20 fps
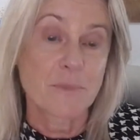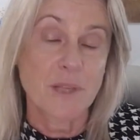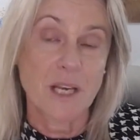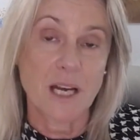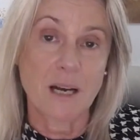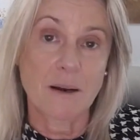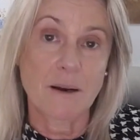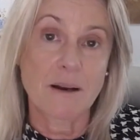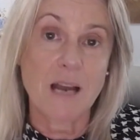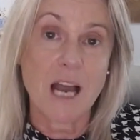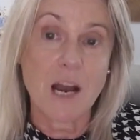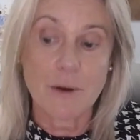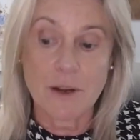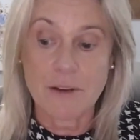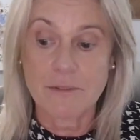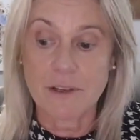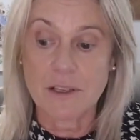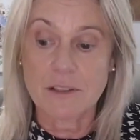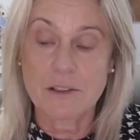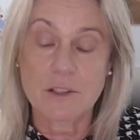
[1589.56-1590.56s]

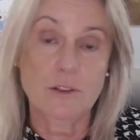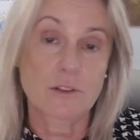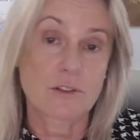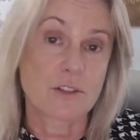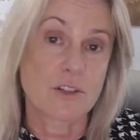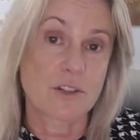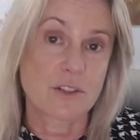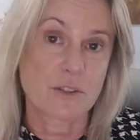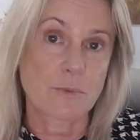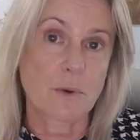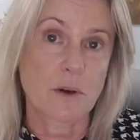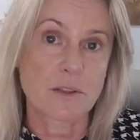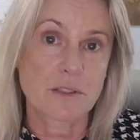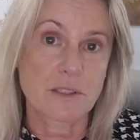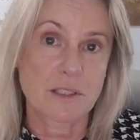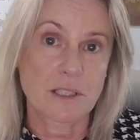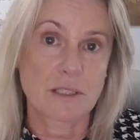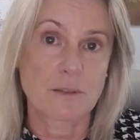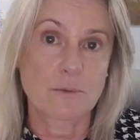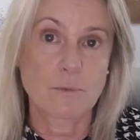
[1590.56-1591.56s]
However, the good news
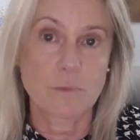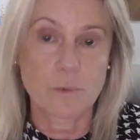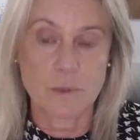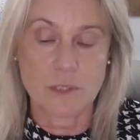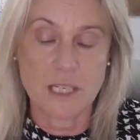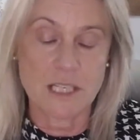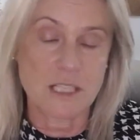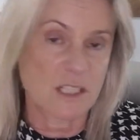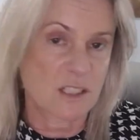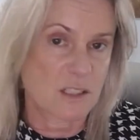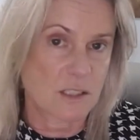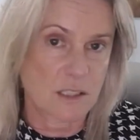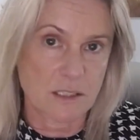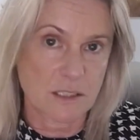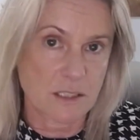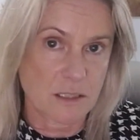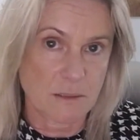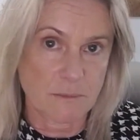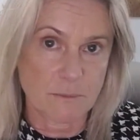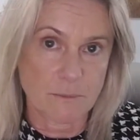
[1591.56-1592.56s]
was that she just
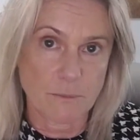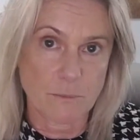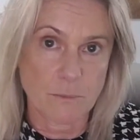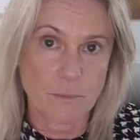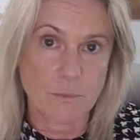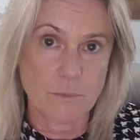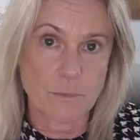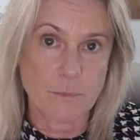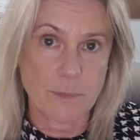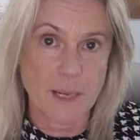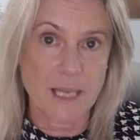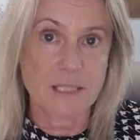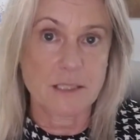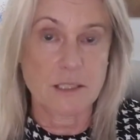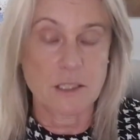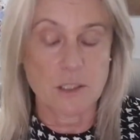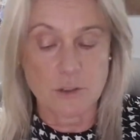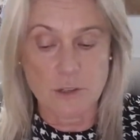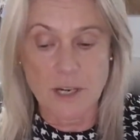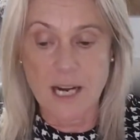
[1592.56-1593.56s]
did some
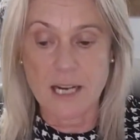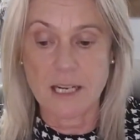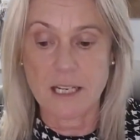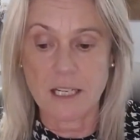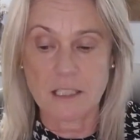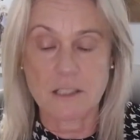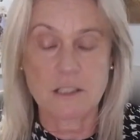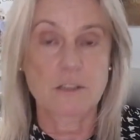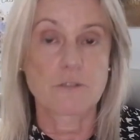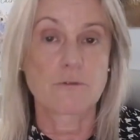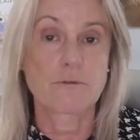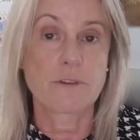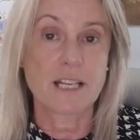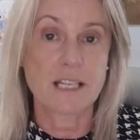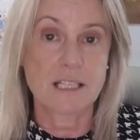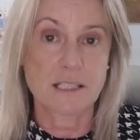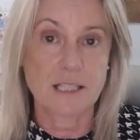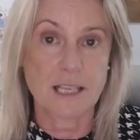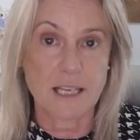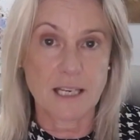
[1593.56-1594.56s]
basic training, did a
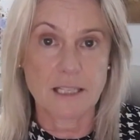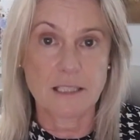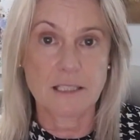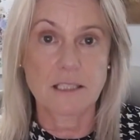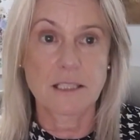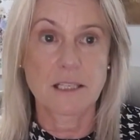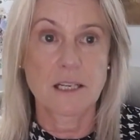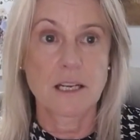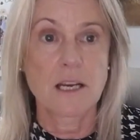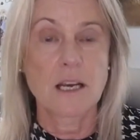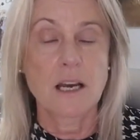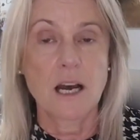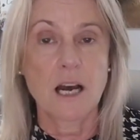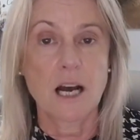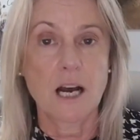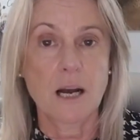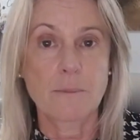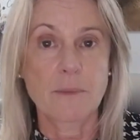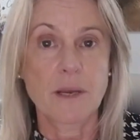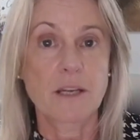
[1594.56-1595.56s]
reset,
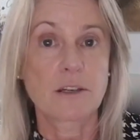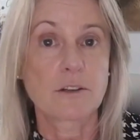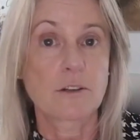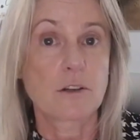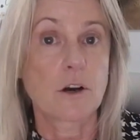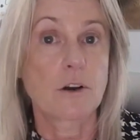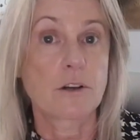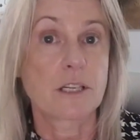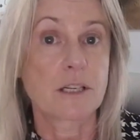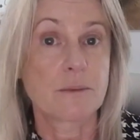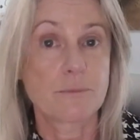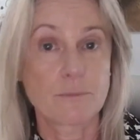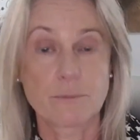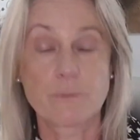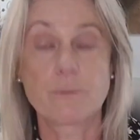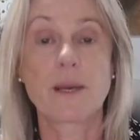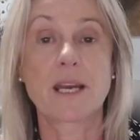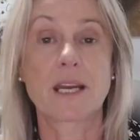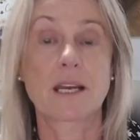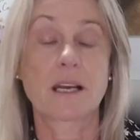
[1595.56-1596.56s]
and got him
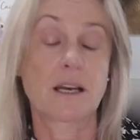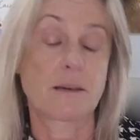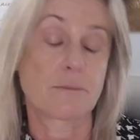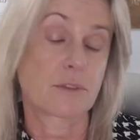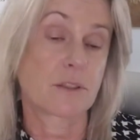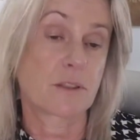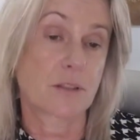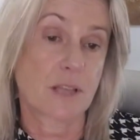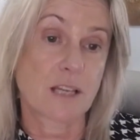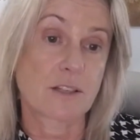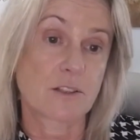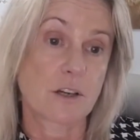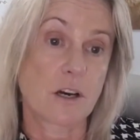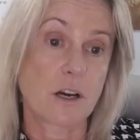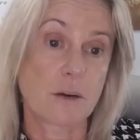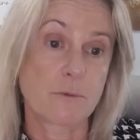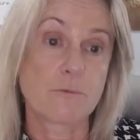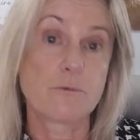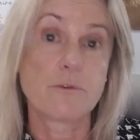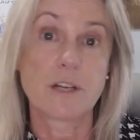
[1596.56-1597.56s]
back up to that
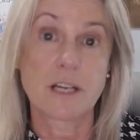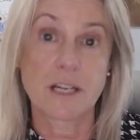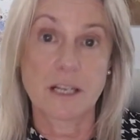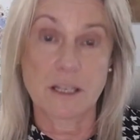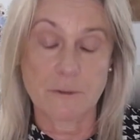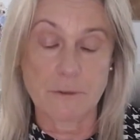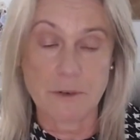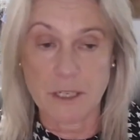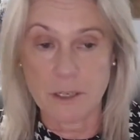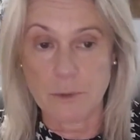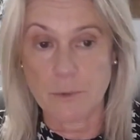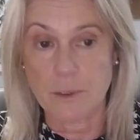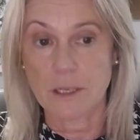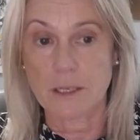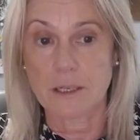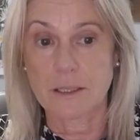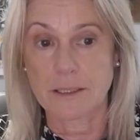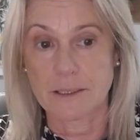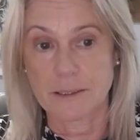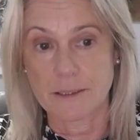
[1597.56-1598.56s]
time really, really
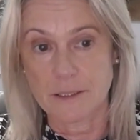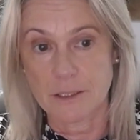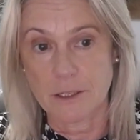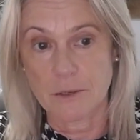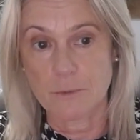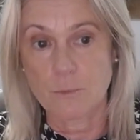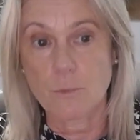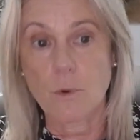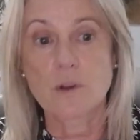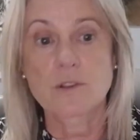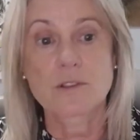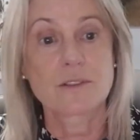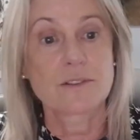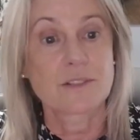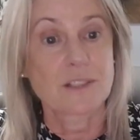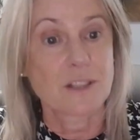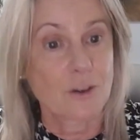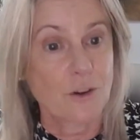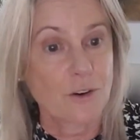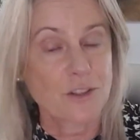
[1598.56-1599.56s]
quickly. So it
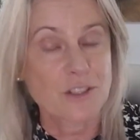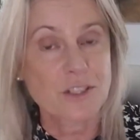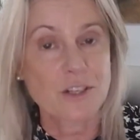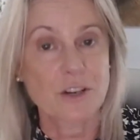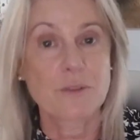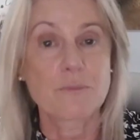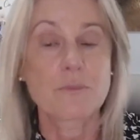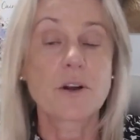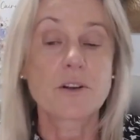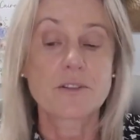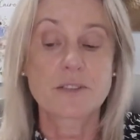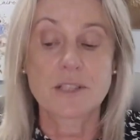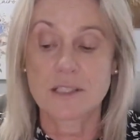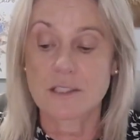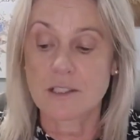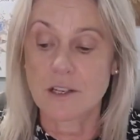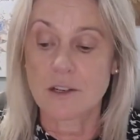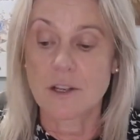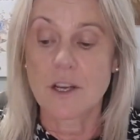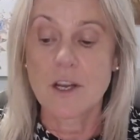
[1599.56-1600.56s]
wasn't the long, slow
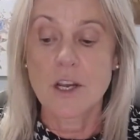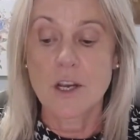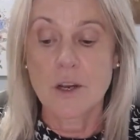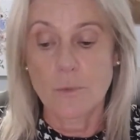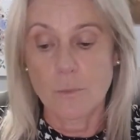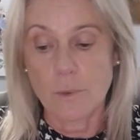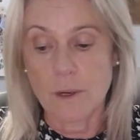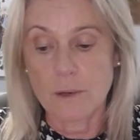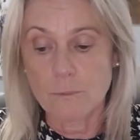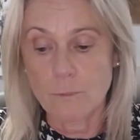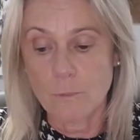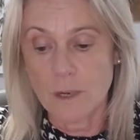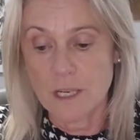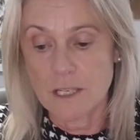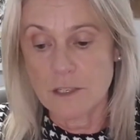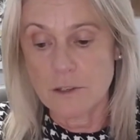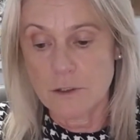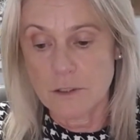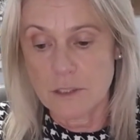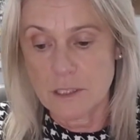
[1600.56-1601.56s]
process. So
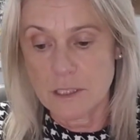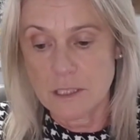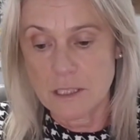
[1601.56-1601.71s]
when you